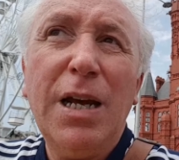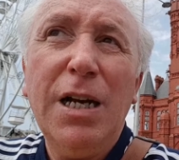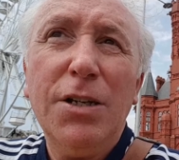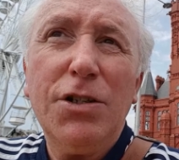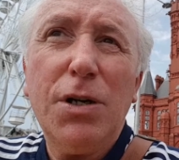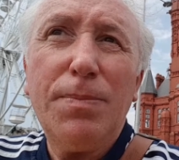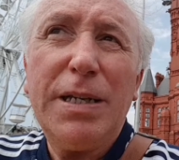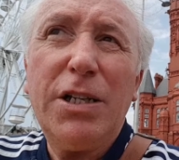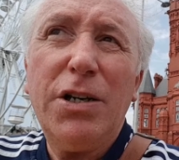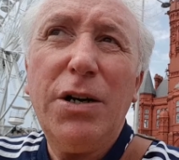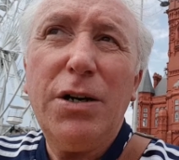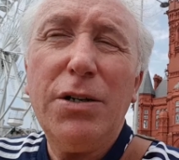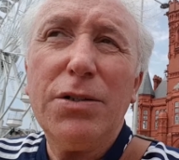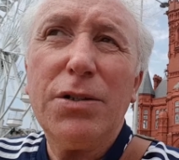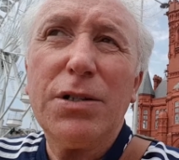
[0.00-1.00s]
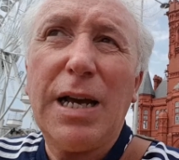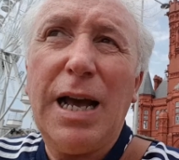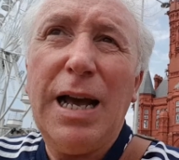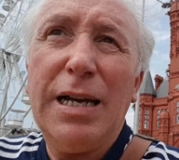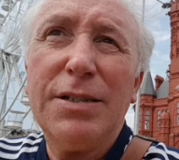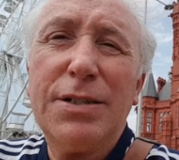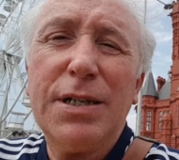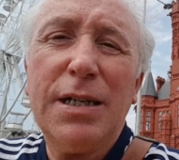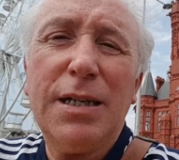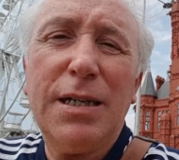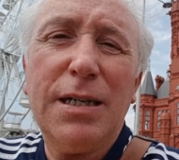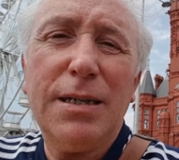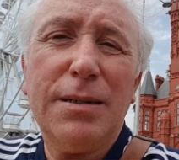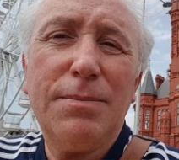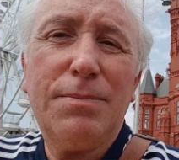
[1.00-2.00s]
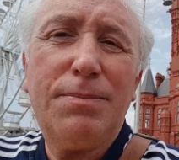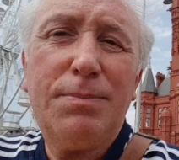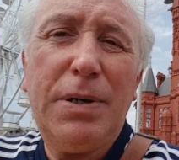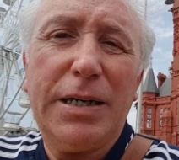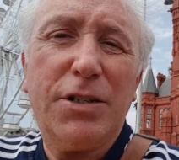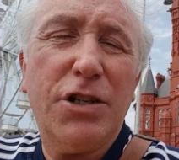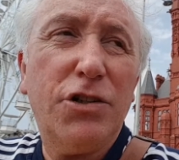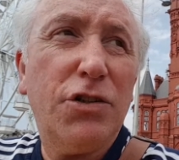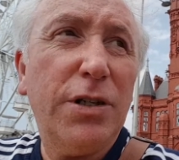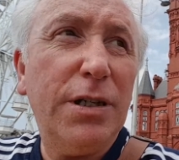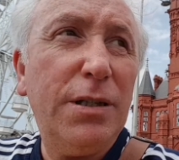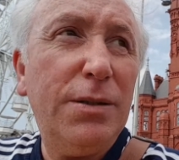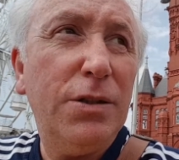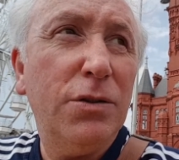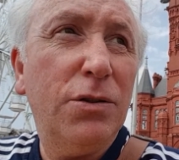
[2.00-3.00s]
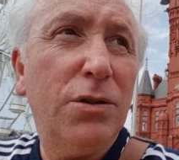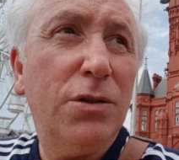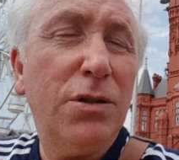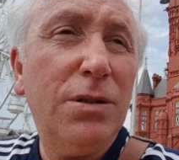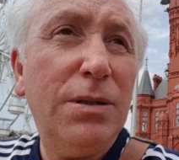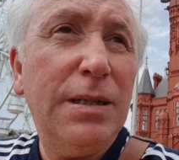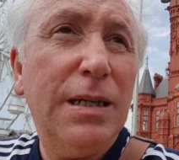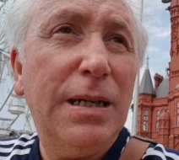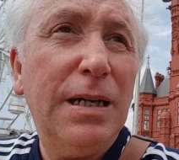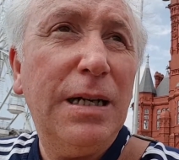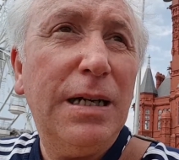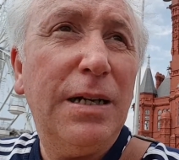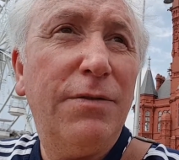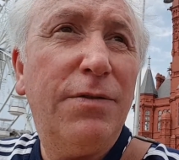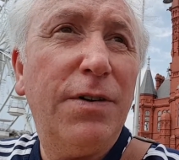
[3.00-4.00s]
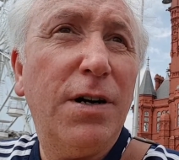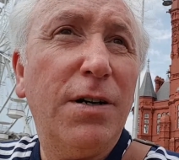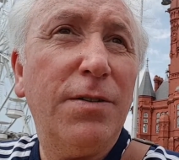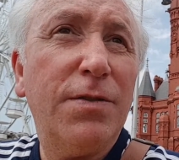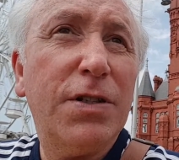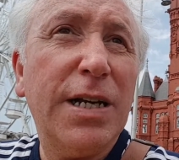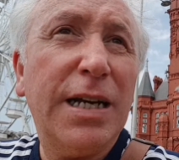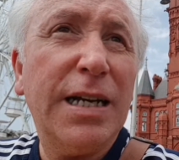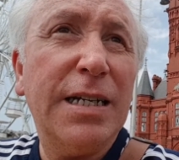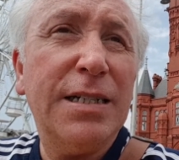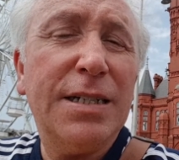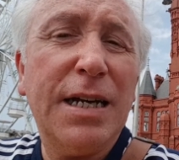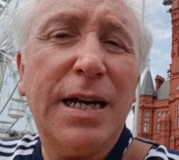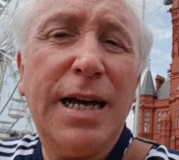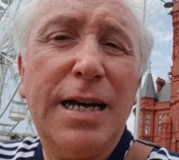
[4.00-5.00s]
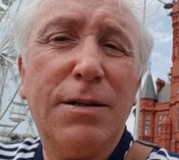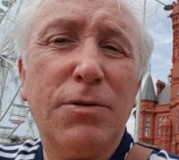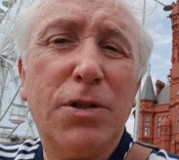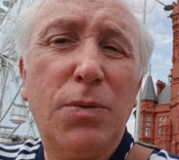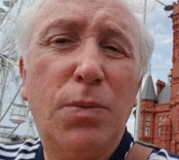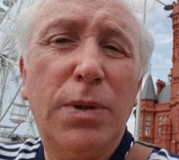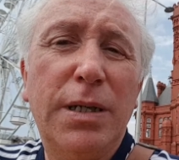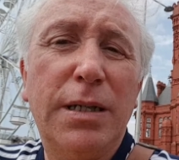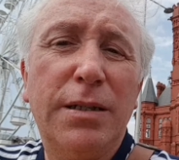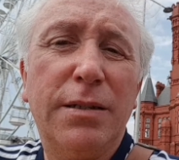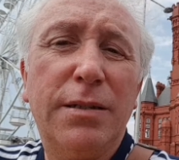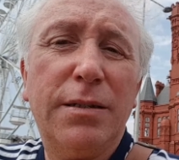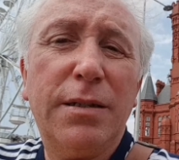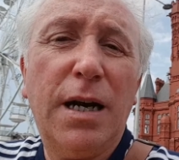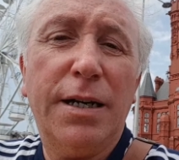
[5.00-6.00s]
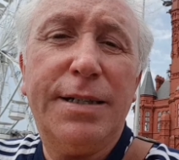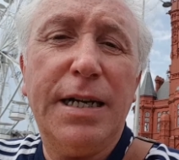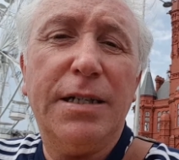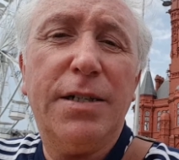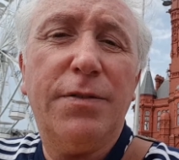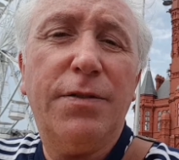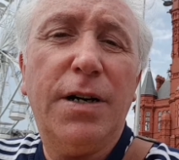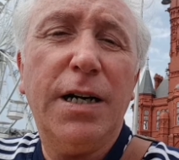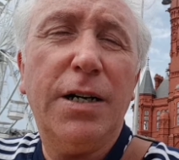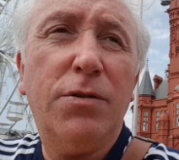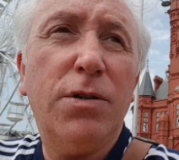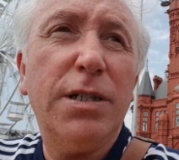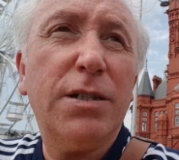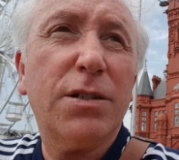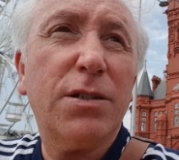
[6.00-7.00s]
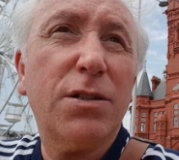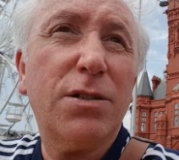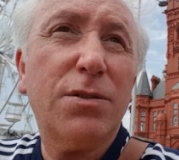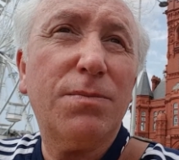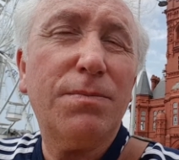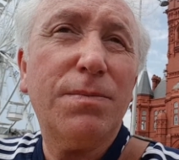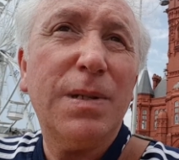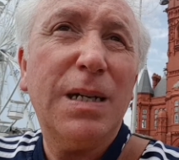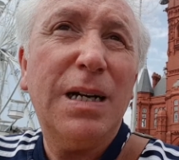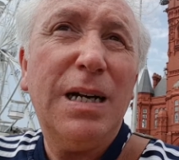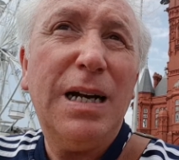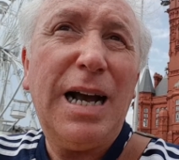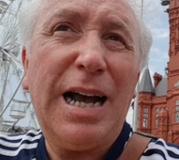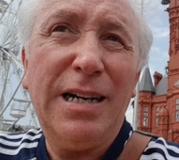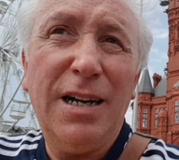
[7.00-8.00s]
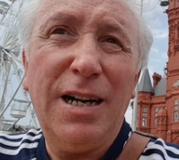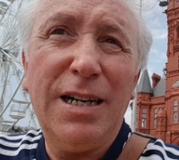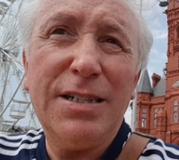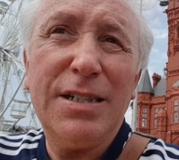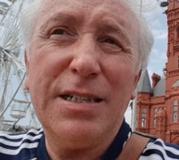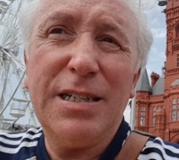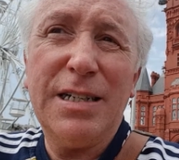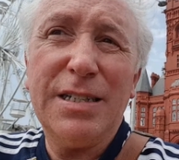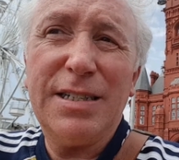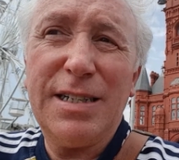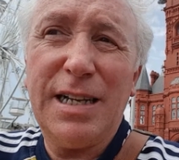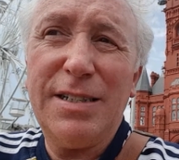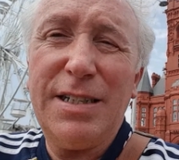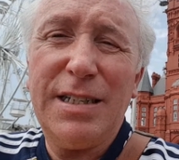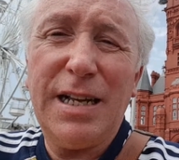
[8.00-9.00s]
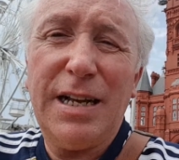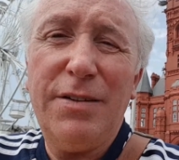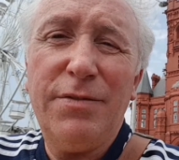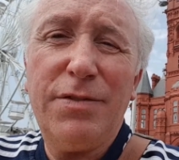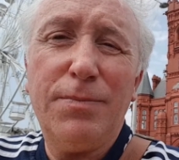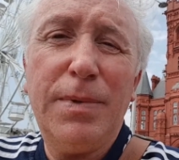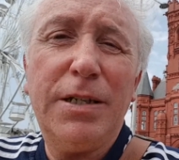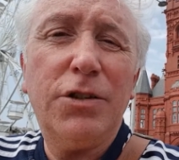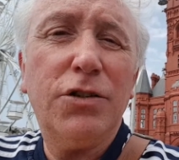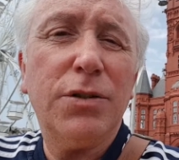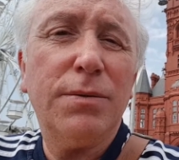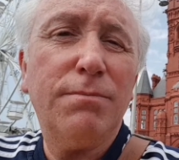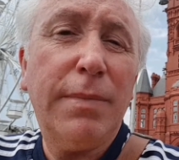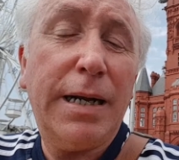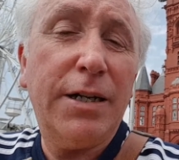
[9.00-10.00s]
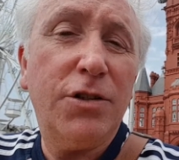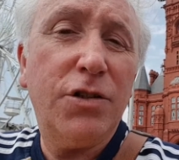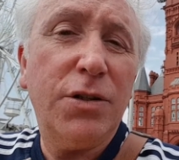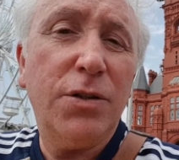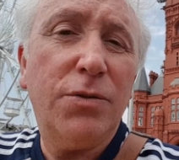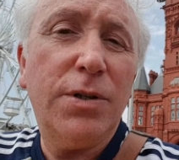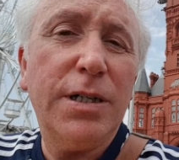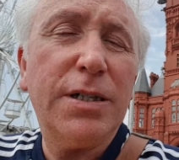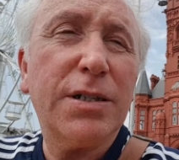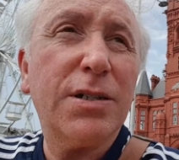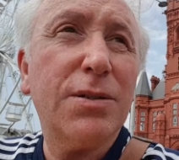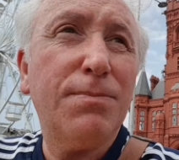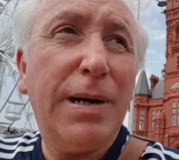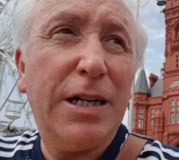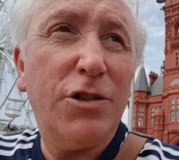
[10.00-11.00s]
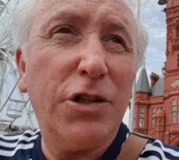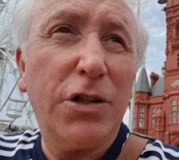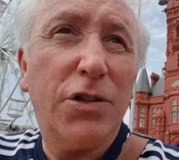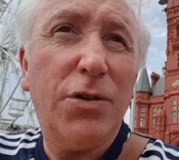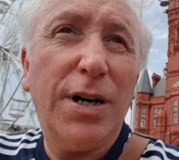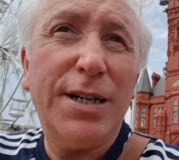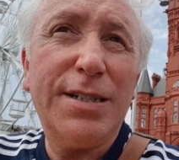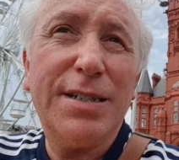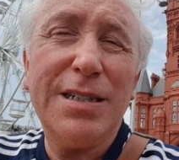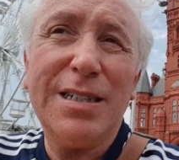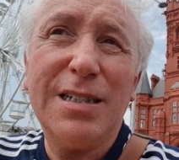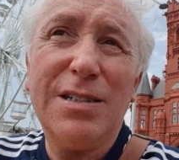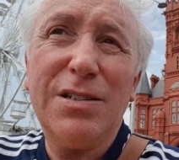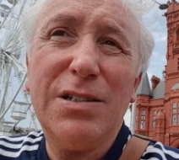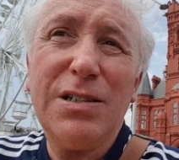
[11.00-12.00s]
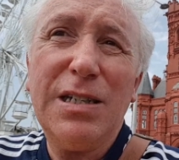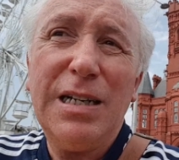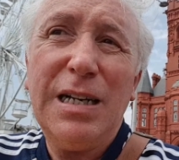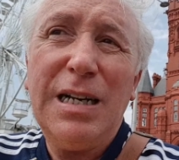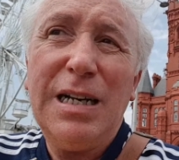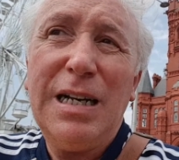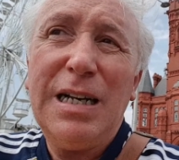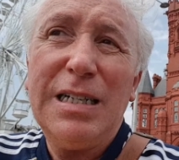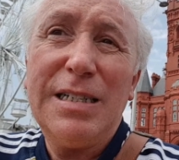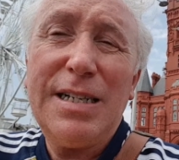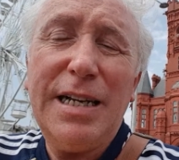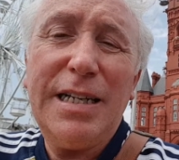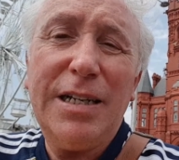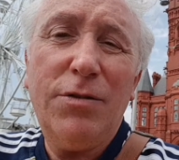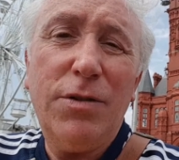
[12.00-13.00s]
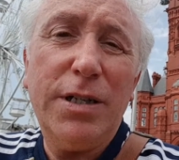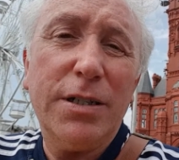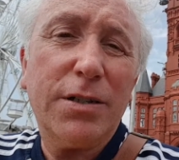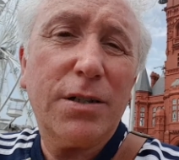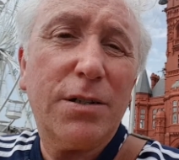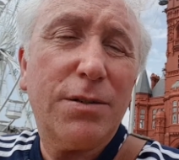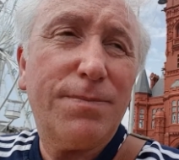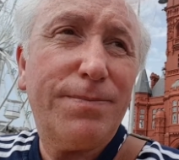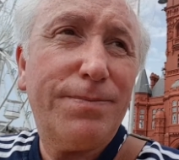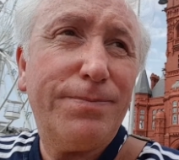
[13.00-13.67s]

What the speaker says: So because as a practitioner you're involved day in, day out with identifying risks, analysing and assessing that information, managing the risks, managing crises, taking risks,